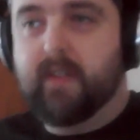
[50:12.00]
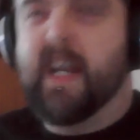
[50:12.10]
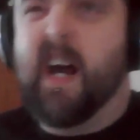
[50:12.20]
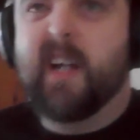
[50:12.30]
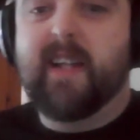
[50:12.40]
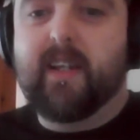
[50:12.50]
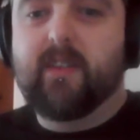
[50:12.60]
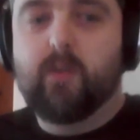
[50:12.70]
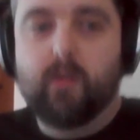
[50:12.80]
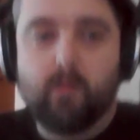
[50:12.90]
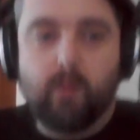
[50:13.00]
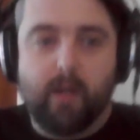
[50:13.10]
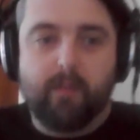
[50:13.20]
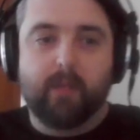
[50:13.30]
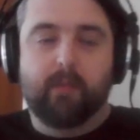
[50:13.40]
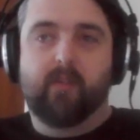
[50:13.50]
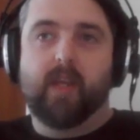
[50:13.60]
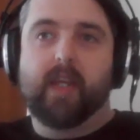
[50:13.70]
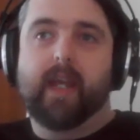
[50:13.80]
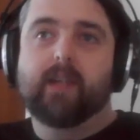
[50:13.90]
like ideas, why people
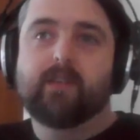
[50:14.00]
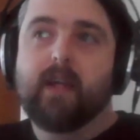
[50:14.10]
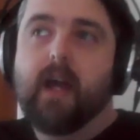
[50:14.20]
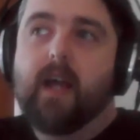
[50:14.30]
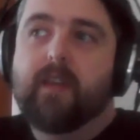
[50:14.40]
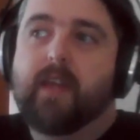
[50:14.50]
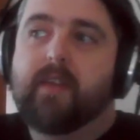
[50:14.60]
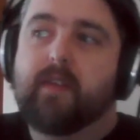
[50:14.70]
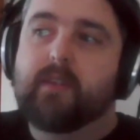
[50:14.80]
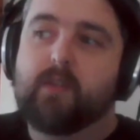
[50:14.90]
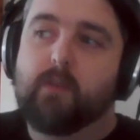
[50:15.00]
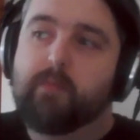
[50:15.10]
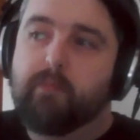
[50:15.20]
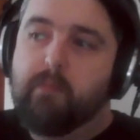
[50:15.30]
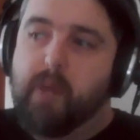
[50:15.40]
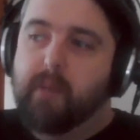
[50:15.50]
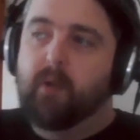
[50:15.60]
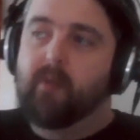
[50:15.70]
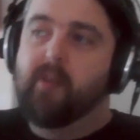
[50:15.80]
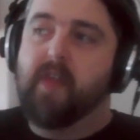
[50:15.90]
think it is. Some
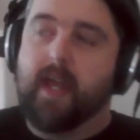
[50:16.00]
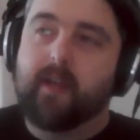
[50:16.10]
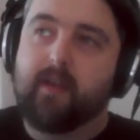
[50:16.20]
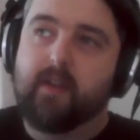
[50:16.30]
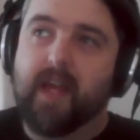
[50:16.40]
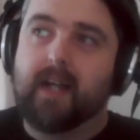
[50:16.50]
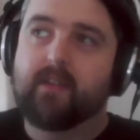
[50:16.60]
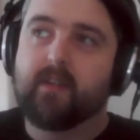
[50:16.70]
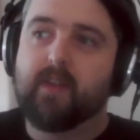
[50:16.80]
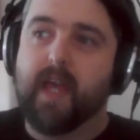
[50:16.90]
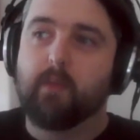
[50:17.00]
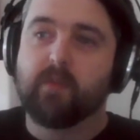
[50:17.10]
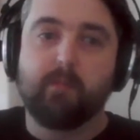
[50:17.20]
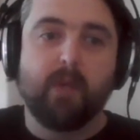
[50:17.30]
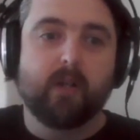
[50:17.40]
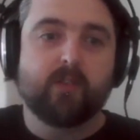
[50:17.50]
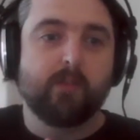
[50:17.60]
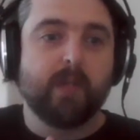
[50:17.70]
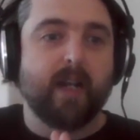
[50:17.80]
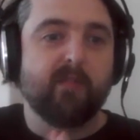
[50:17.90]
people think that there was
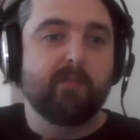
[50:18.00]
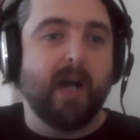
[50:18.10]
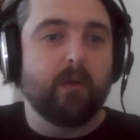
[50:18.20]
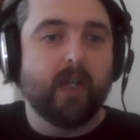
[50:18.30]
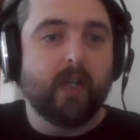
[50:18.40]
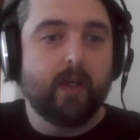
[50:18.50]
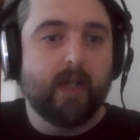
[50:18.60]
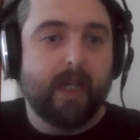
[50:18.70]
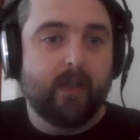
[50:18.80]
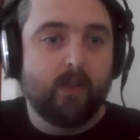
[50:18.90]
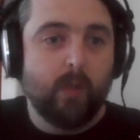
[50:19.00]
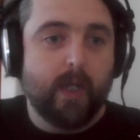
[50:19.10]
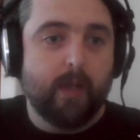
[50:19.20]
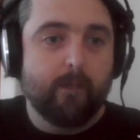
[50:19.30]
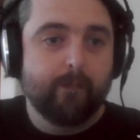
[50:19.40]
some kind of barrier in the way.